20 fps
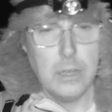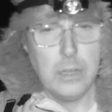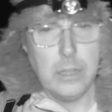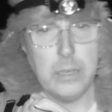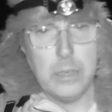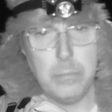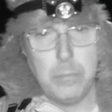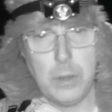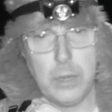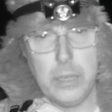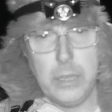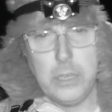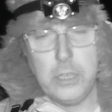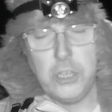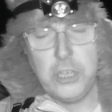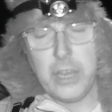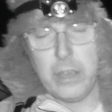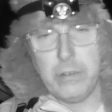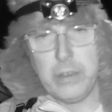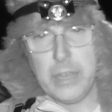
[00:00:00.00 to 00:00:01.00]
can you
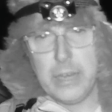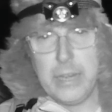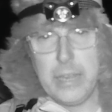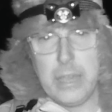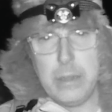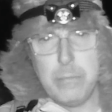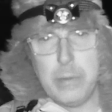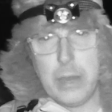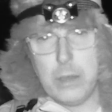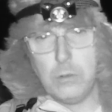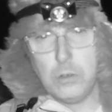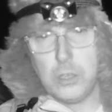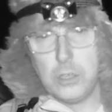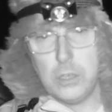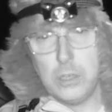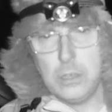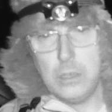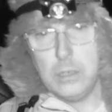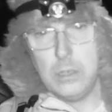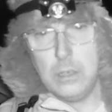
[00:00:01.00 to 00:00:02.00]
please shout your name
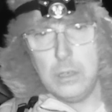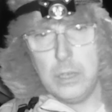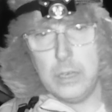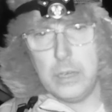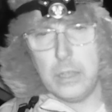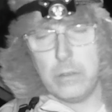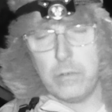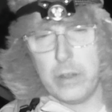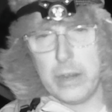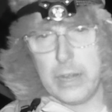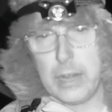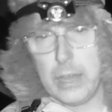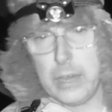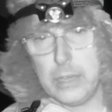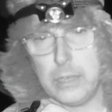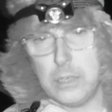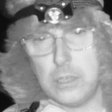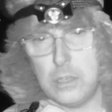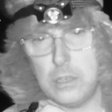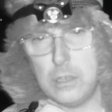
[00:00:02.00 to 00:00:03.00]
out into the red
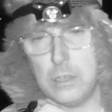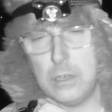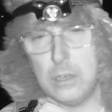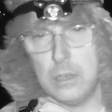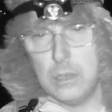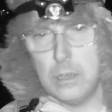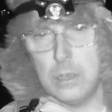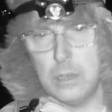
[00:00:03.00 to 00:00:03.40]
lights?